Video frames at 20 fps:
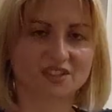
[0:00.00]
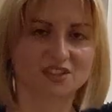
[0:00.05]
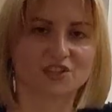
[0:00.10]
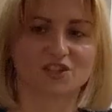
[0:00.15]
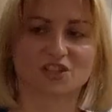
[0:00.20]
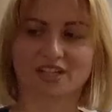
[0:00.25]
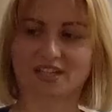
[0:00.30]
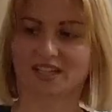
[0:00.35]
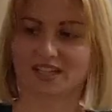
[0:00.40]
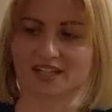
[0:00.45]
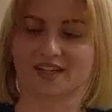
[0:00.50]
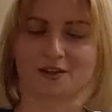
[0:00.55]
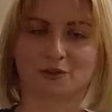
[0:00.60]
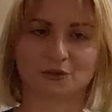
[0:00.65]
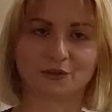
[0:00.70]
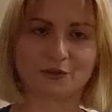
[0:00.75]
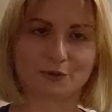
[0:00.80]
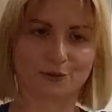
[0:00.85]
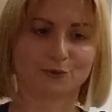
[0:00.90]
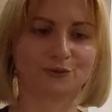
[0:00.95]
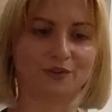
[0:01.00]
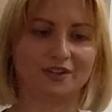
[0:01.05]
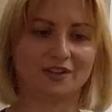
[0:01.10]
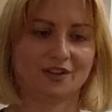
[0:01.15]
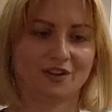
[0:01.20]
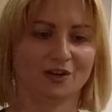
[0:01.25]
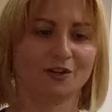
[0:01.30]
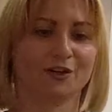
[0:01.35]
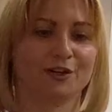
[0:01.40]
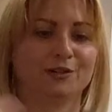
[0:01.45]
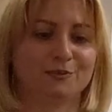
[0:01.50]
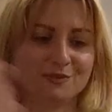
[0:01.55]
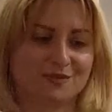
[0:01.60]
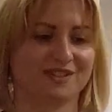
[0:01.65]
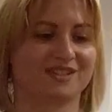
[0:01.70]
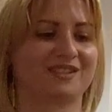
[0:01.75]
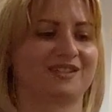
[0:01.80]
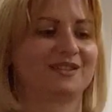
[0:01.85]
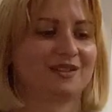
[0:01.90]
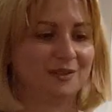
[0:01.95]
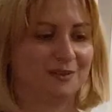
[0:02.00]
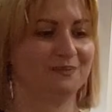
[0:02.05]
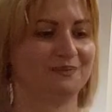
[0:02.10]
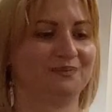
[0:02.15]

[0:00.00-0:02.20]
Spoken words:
Shake it out through the arms.